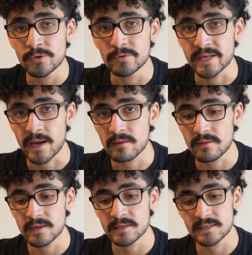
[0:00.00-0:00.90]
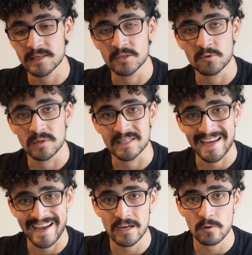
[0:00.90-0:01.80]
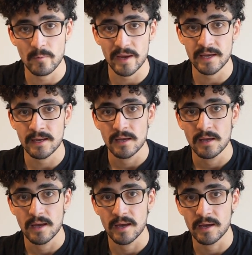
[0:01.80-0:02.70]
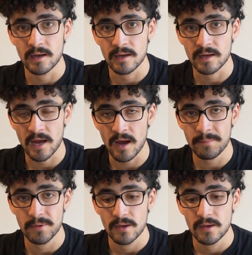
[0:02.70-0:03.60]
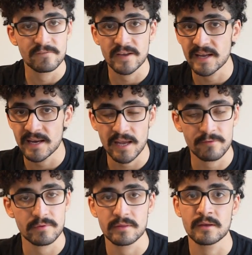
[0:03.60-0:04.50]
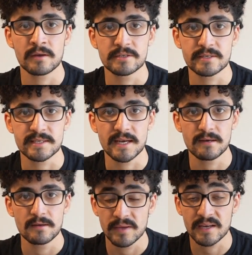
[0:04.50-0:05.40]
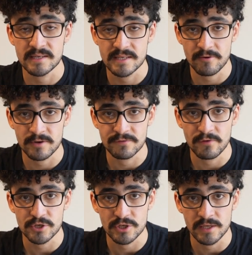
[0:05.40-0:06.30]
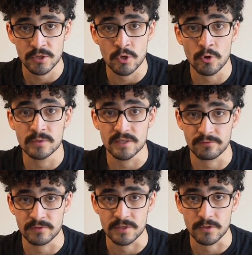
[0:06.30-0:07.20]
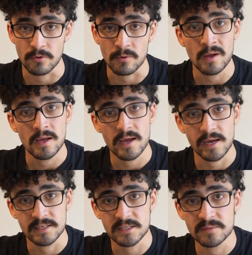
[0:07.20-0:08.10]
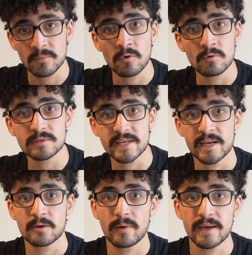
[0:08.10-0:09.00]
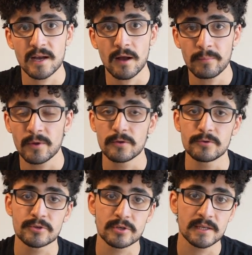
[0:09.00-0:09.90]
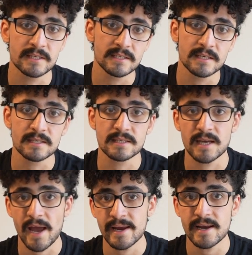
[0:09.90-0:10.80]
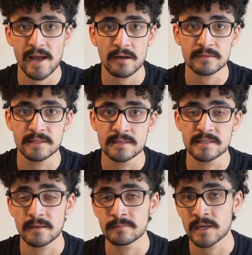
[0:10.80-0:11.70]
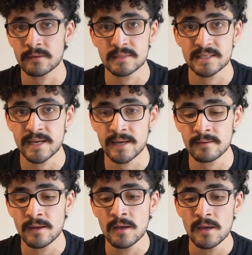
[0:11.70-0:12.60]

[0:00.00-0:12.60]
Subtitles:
you take these into a takeaway cup, forget everything I just said, because there is virtually no difference at all. A small takeaway cup, usually 6 to 8 ounces, sometimes 10,